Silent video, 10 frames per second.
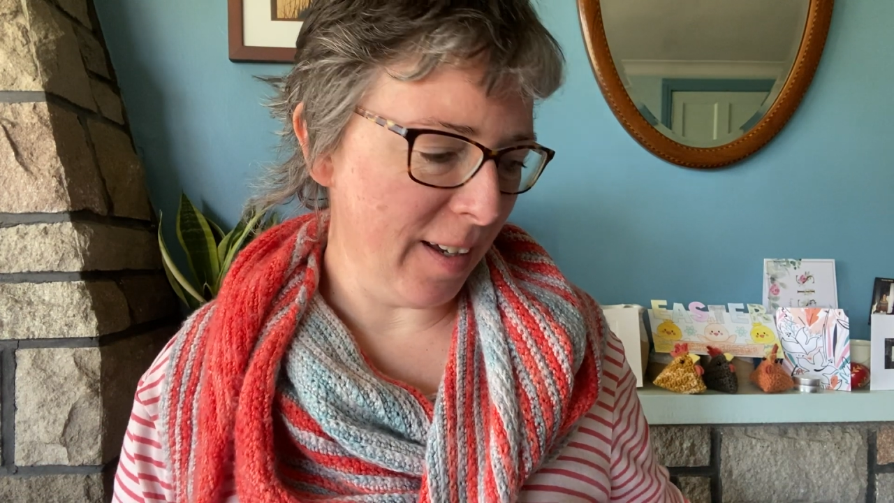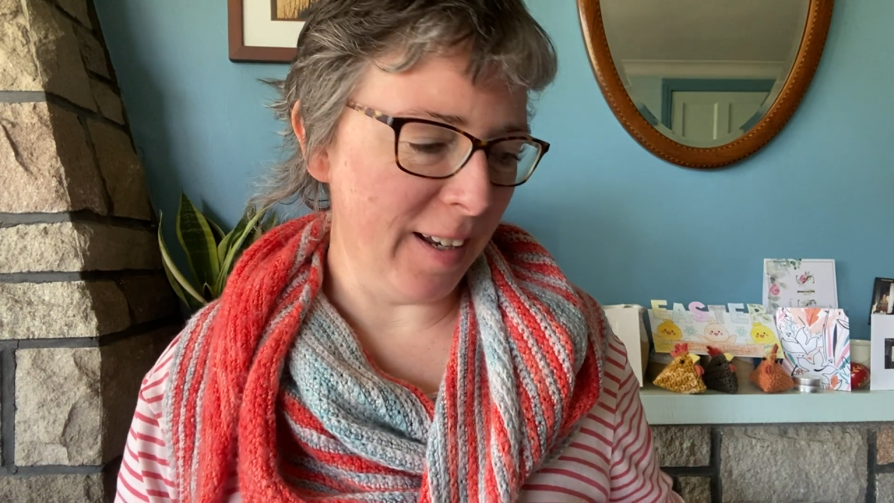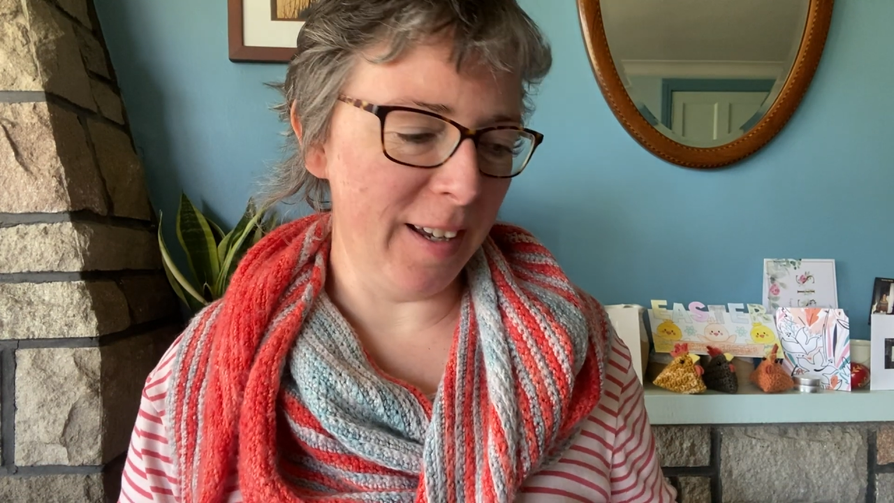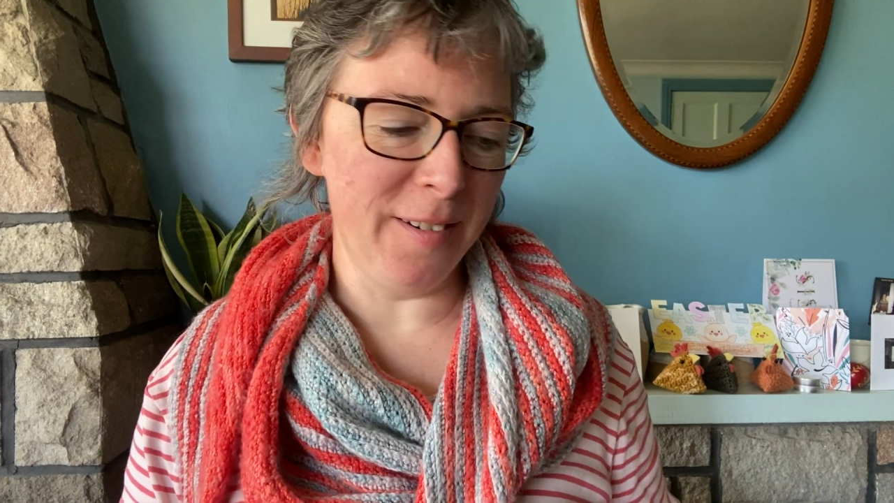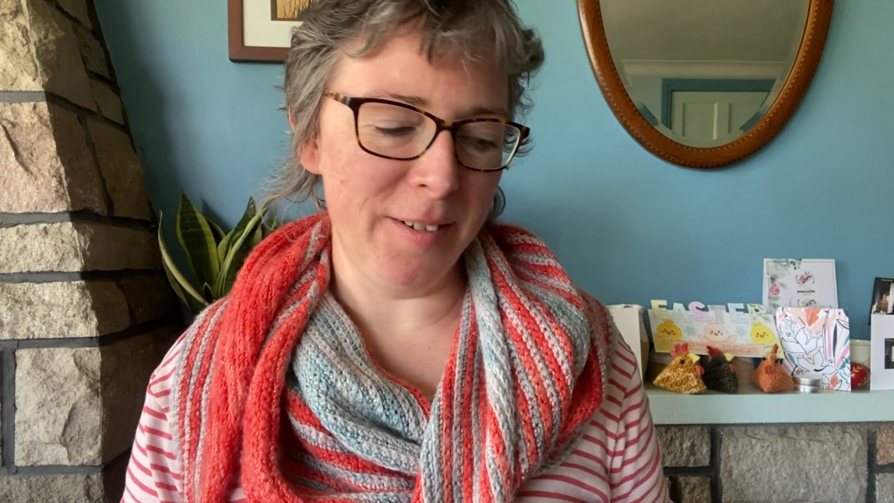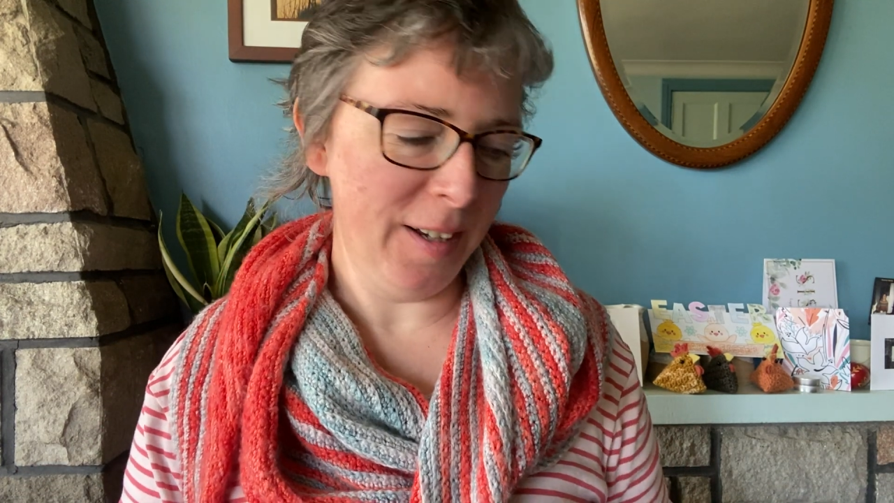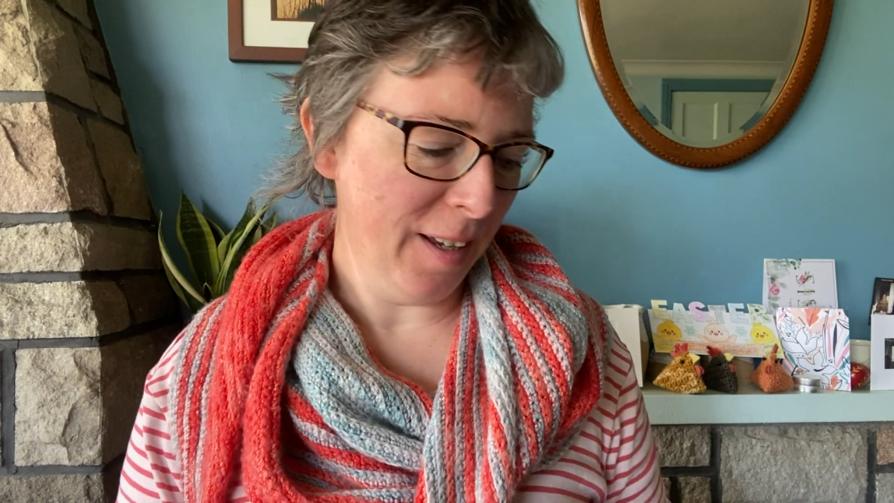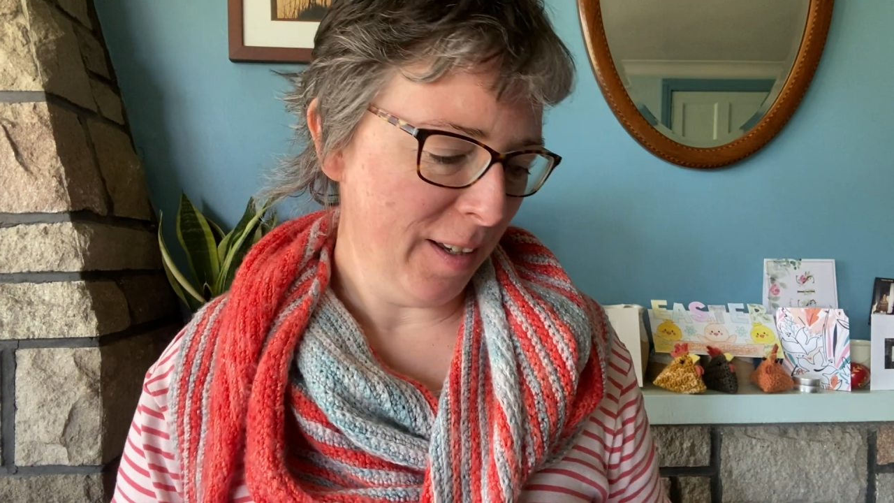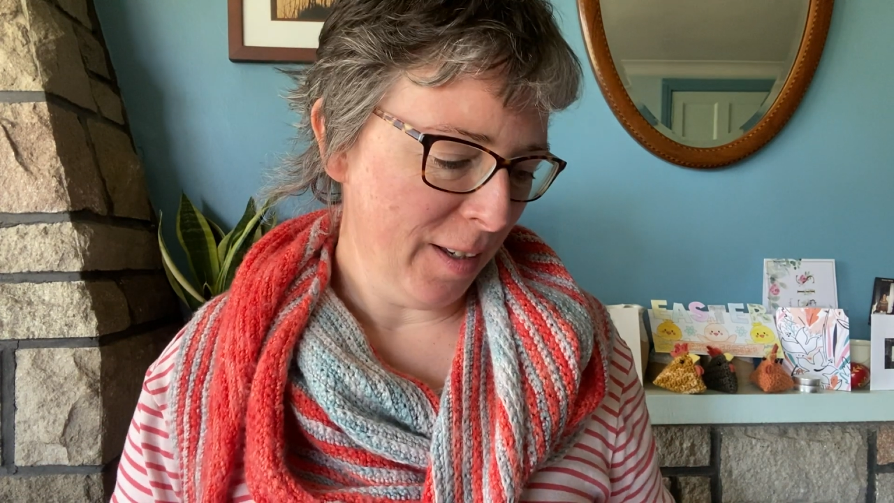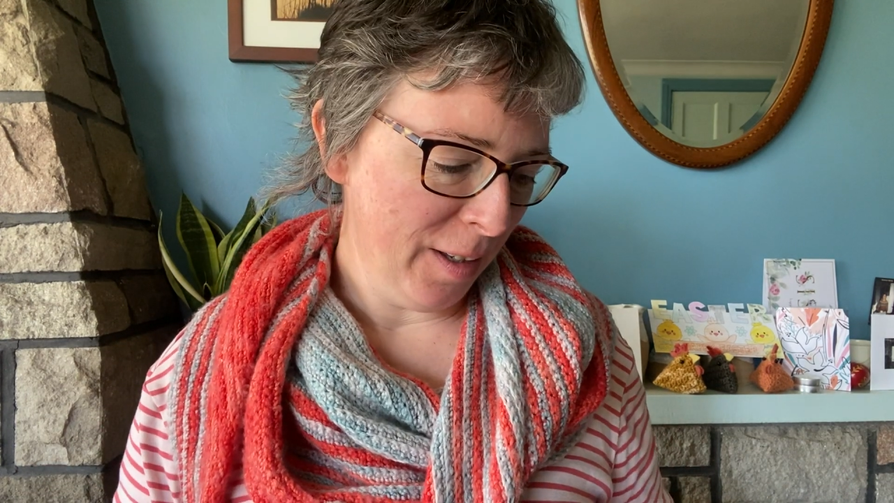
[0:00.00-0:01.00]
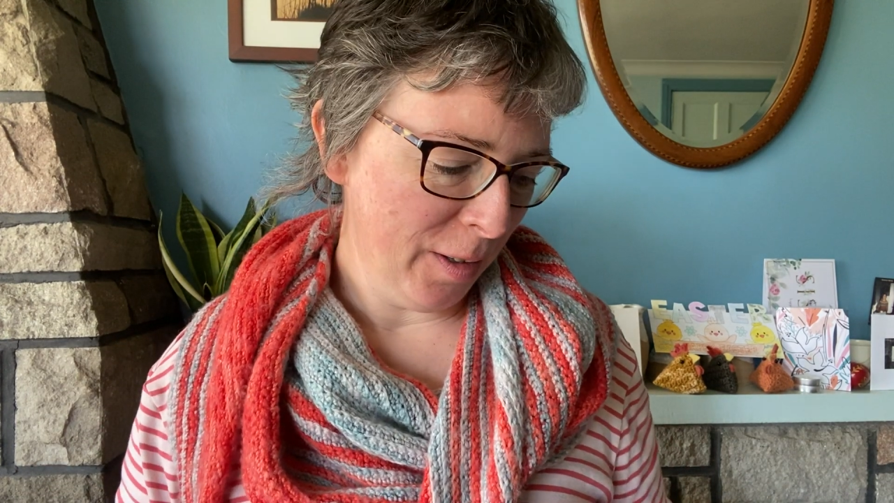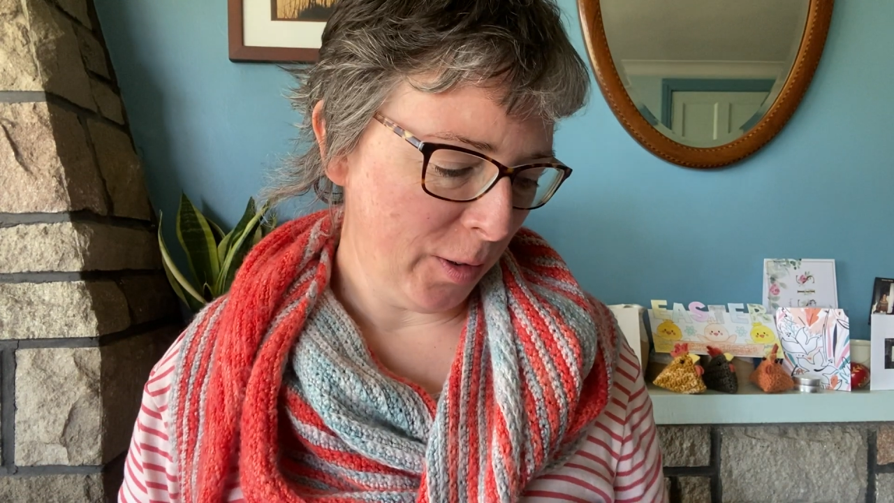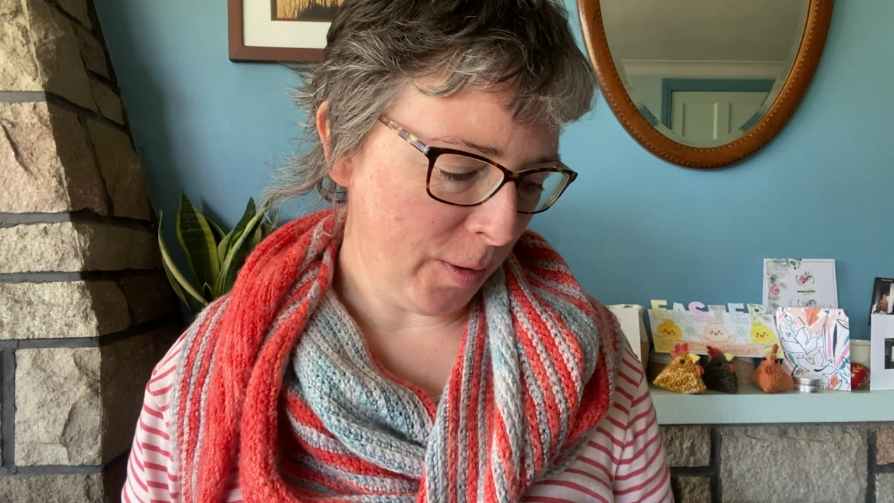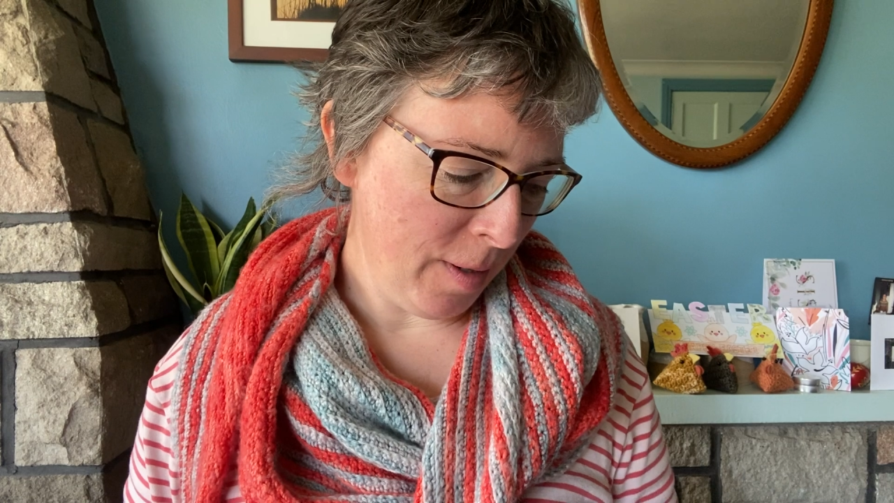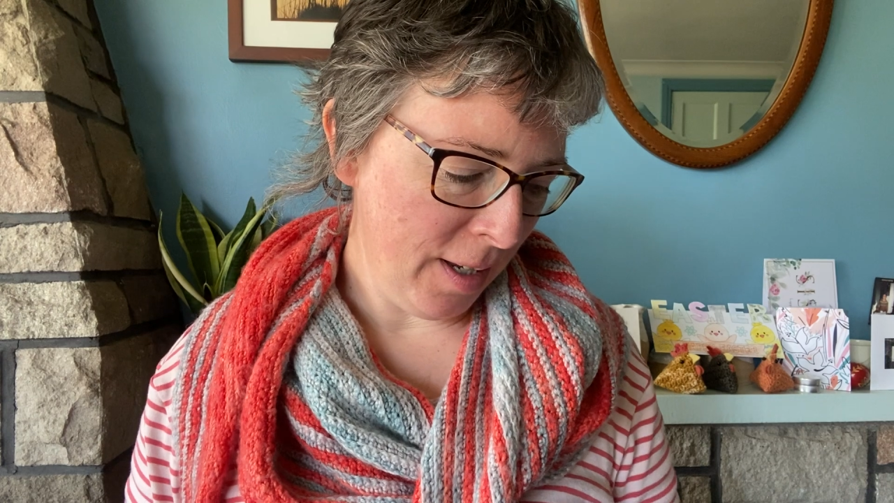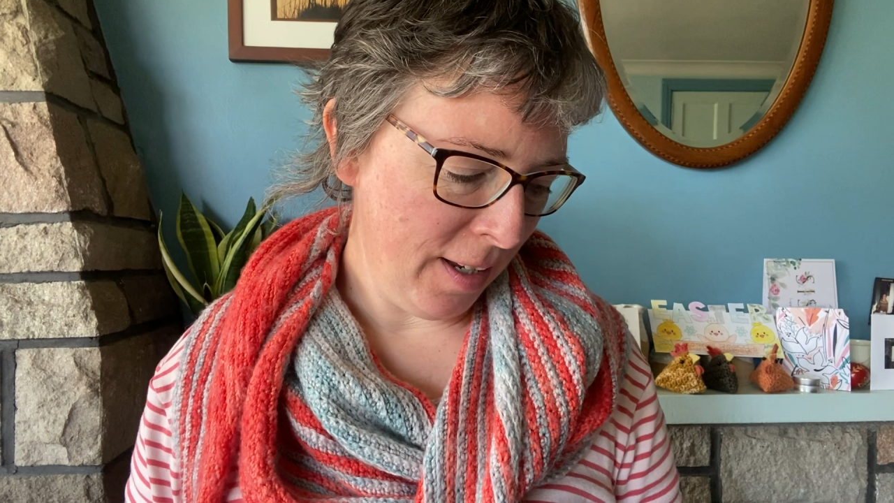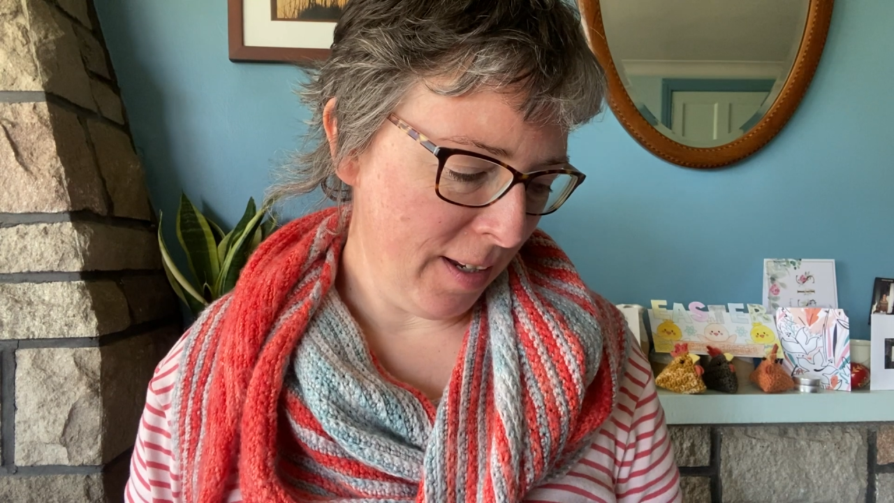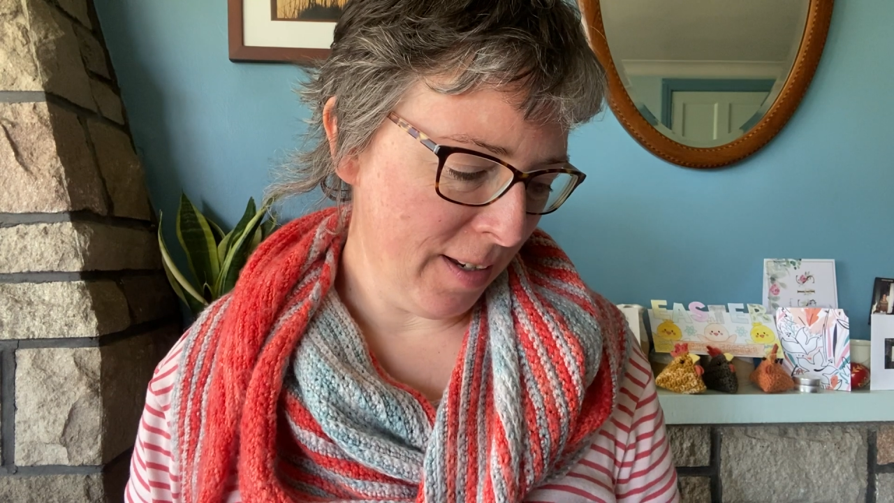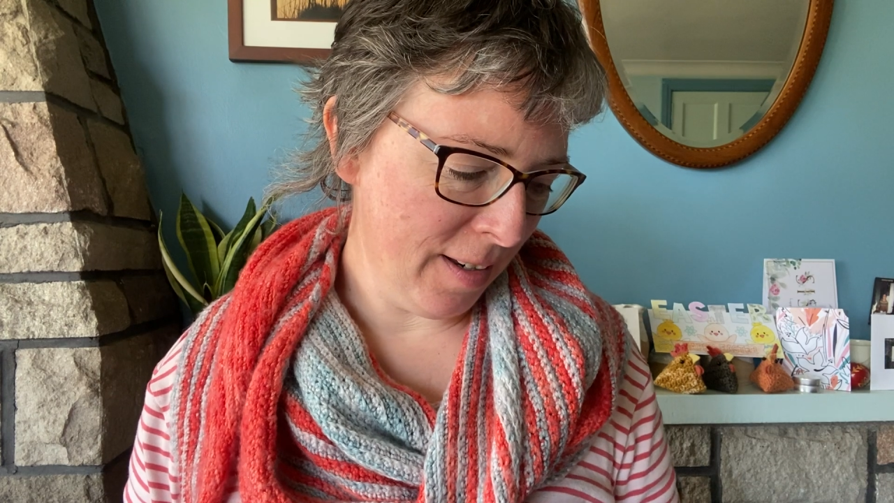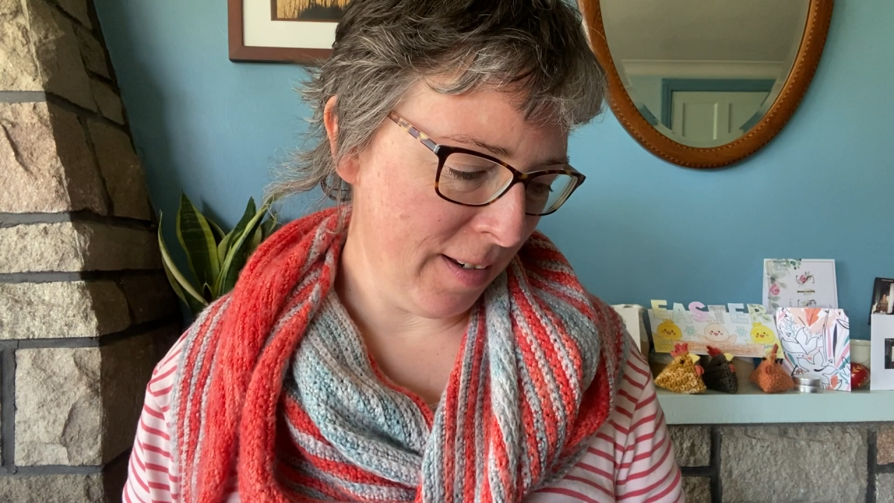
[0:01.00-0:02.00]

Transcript: and I got 3